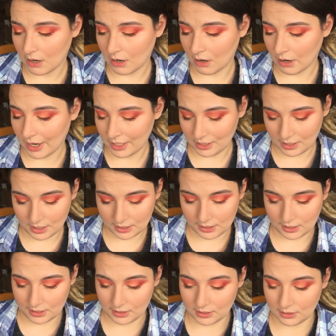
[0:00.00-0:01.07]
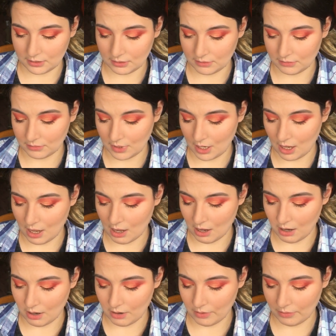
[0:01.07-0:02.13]
uh, and this is a,
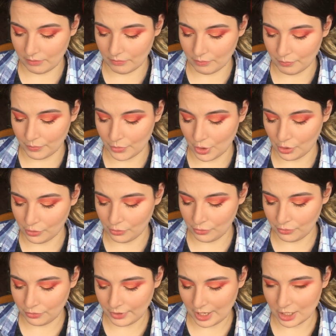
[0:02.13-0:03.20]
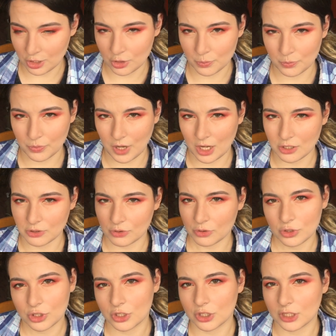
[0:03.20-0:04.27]
a mauve, and I
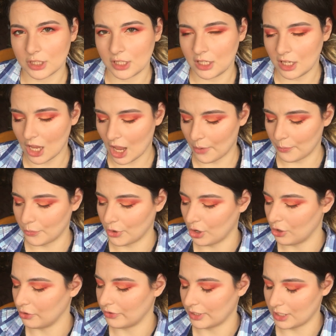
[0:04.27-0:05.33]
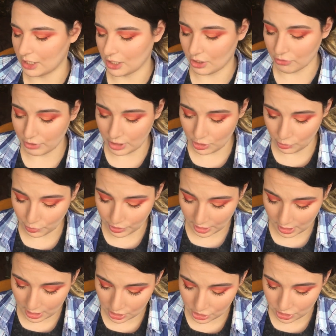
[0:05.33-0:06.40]
don't see a mauve and a green
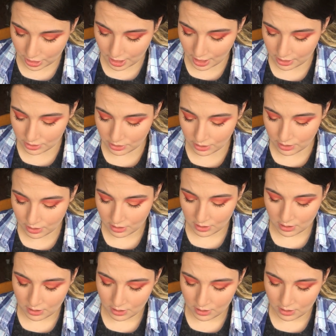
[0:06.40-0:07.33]
working together.